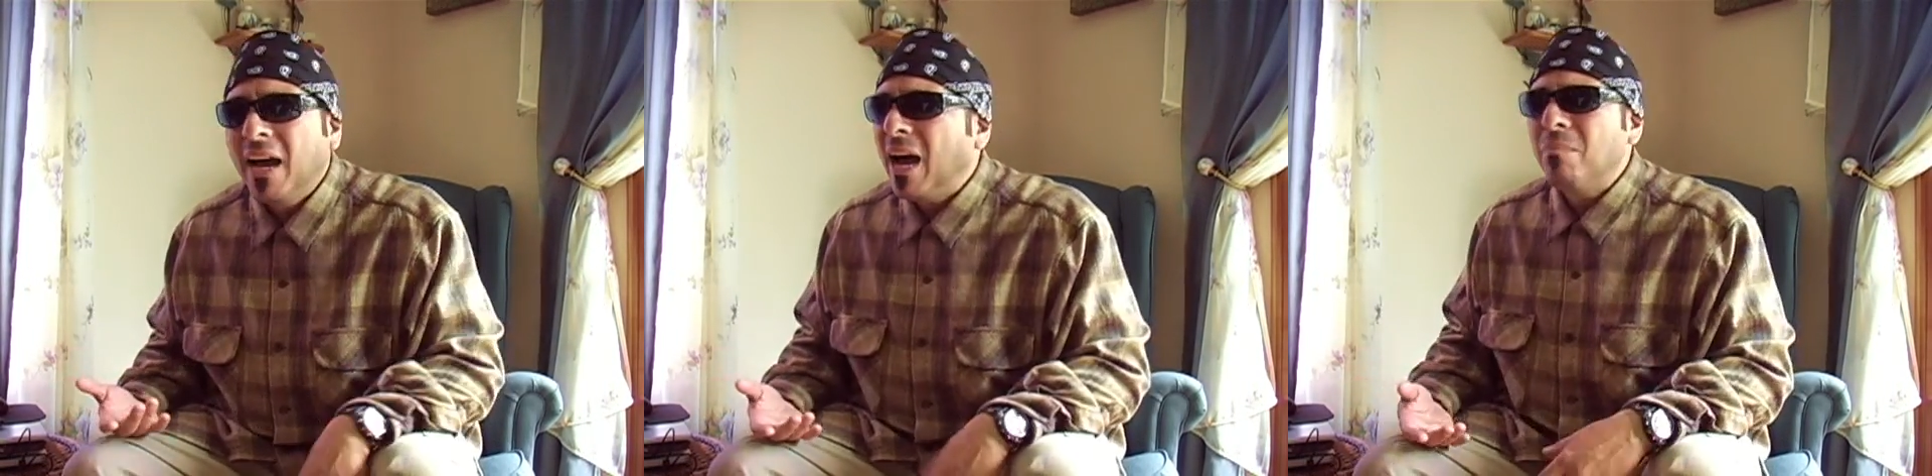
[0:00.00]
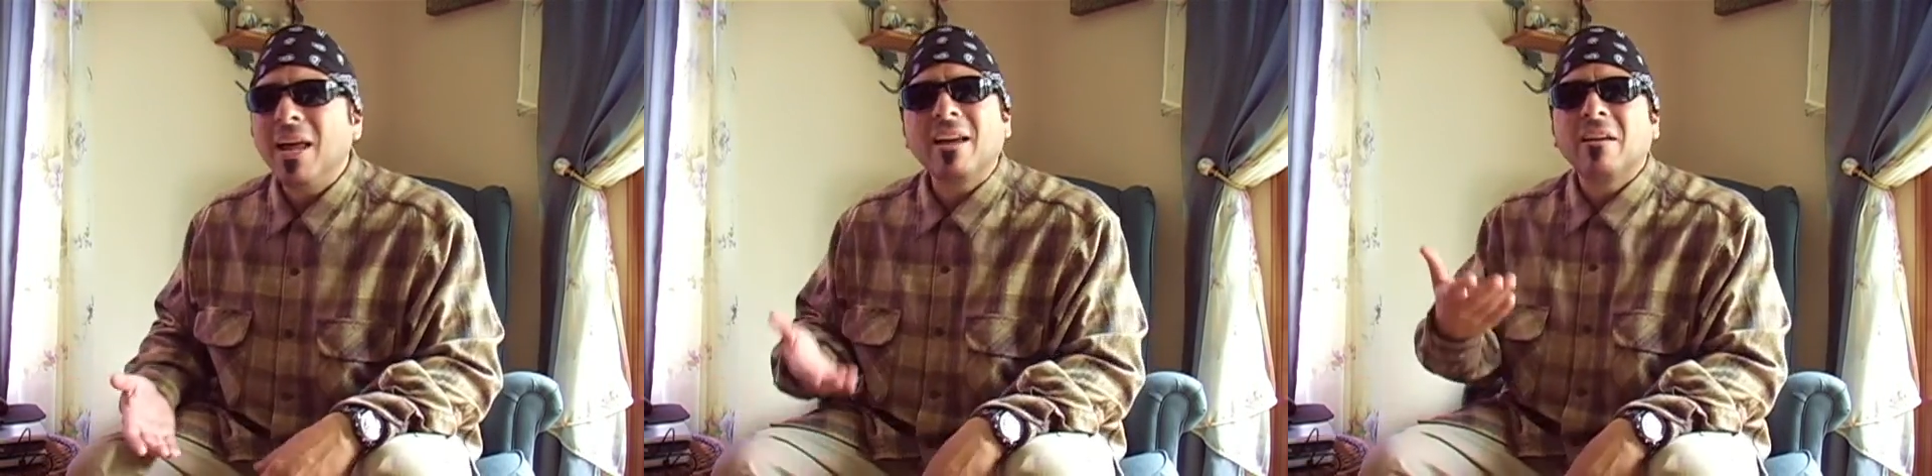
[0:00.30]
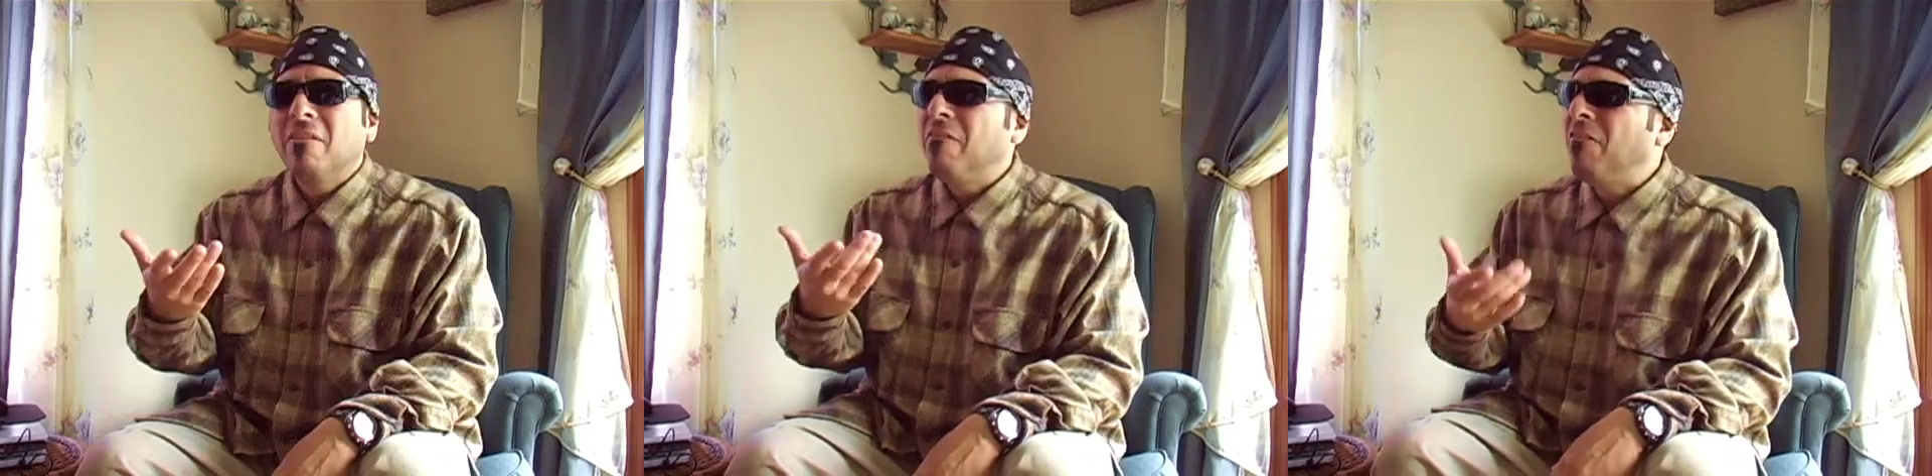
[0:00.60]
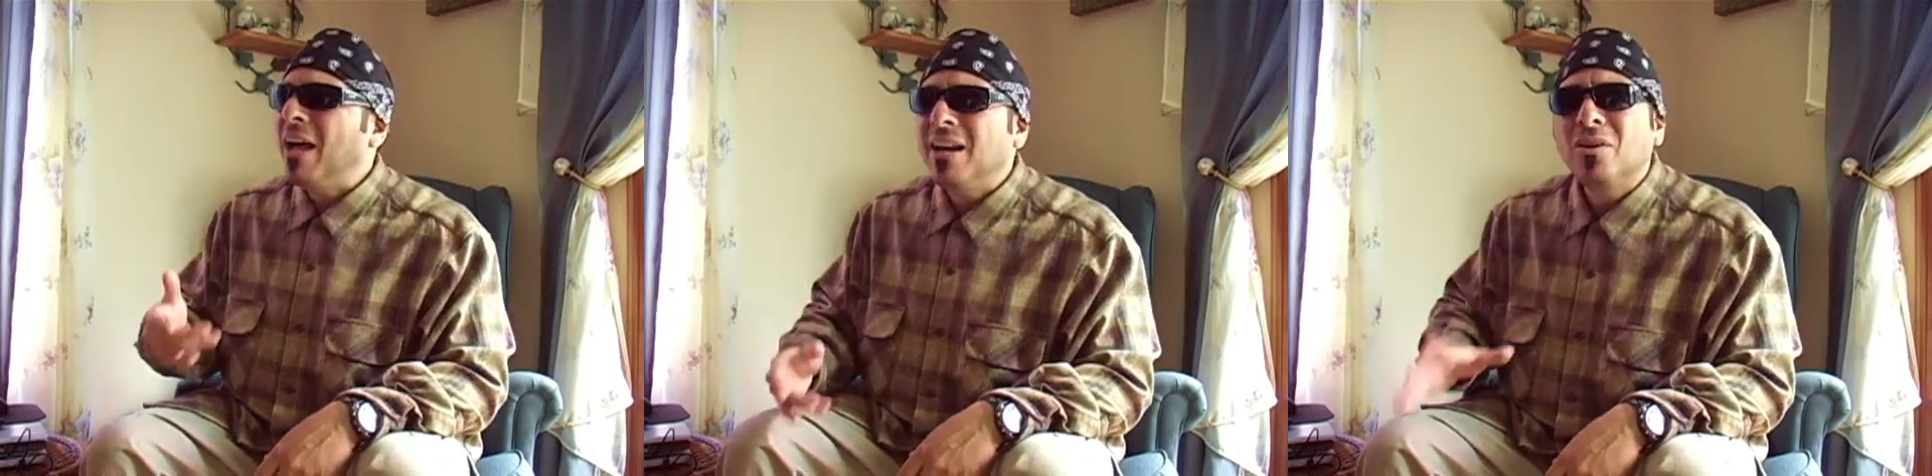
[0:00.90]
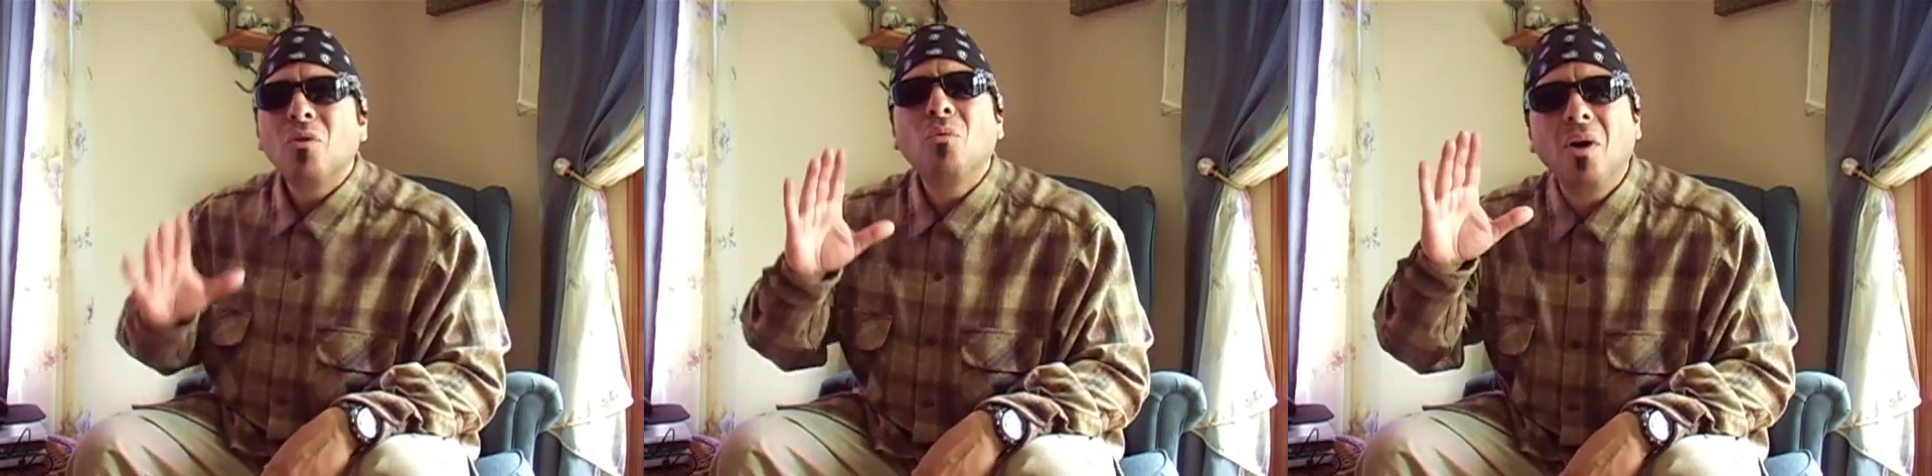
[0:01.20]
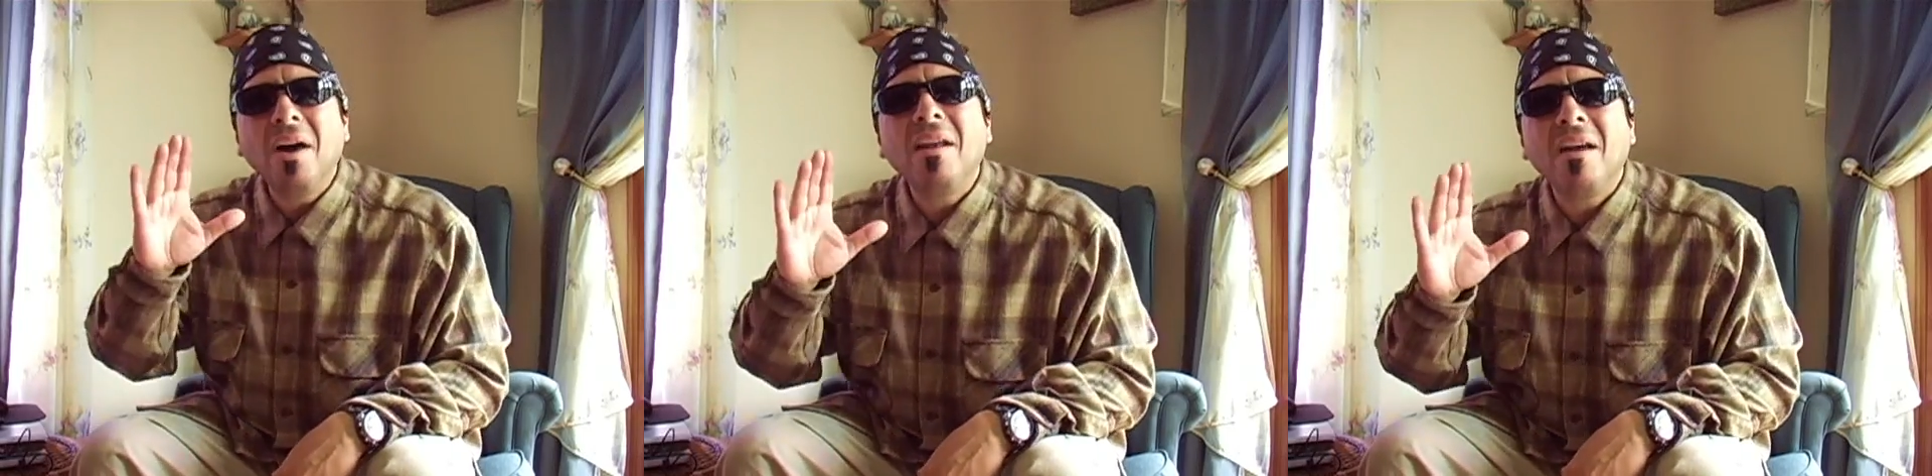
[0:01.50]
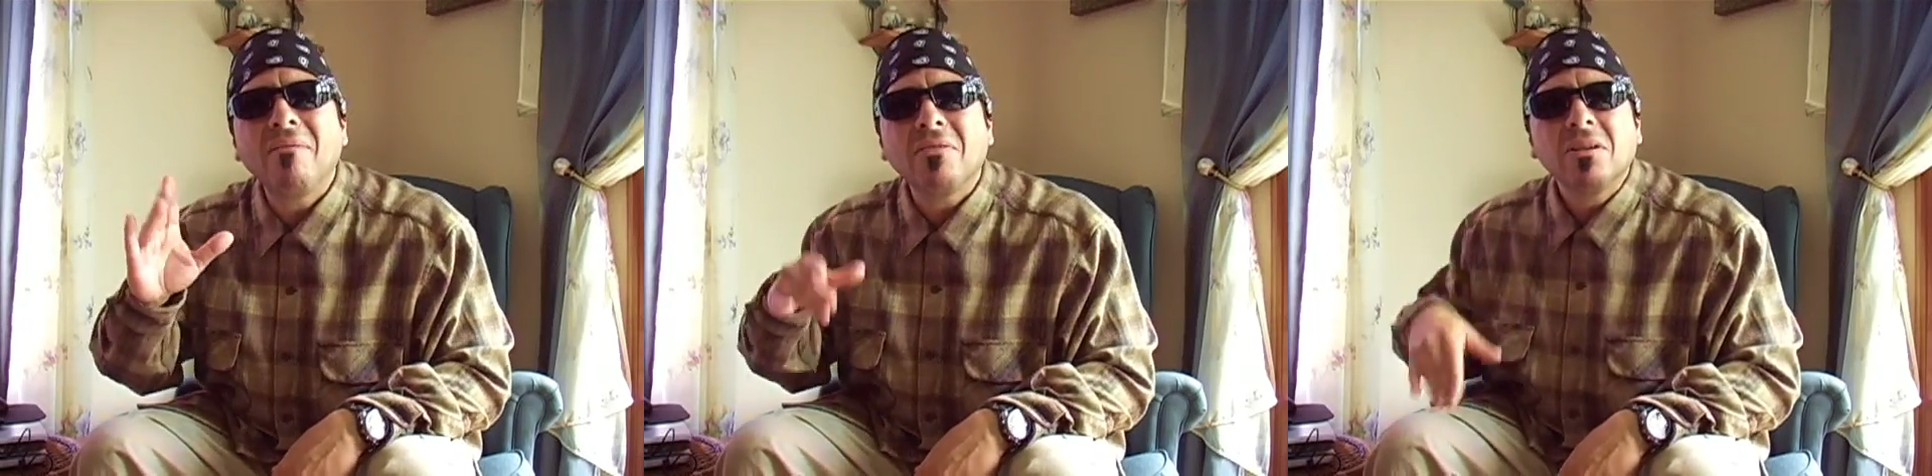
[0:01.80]
I'm like, fine,
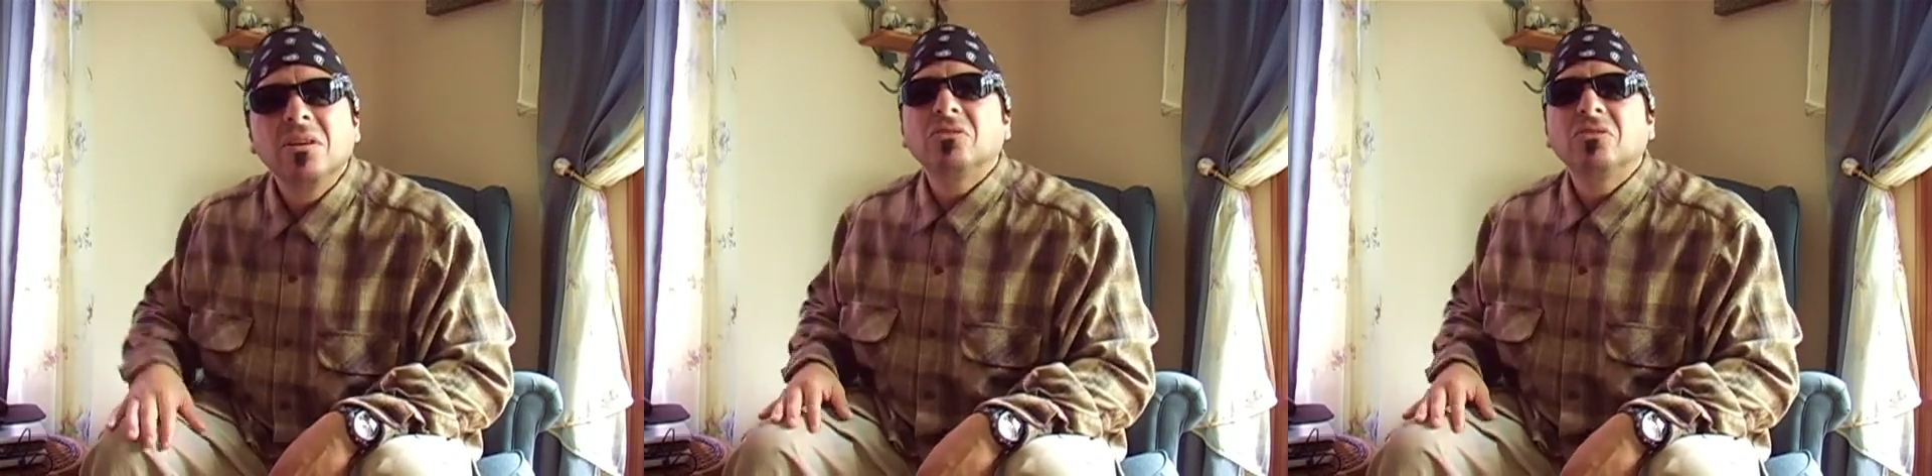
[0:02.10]
whatever.